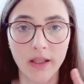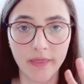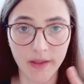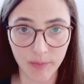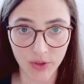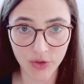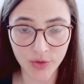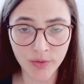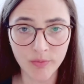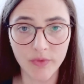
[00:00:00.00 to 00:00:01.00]
Number
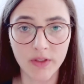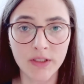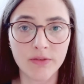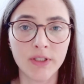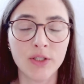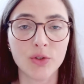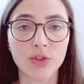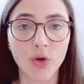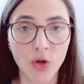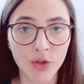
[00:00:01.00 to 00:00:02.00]
two, this video
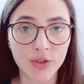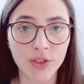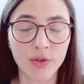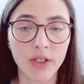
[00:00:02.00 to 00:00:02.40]
is also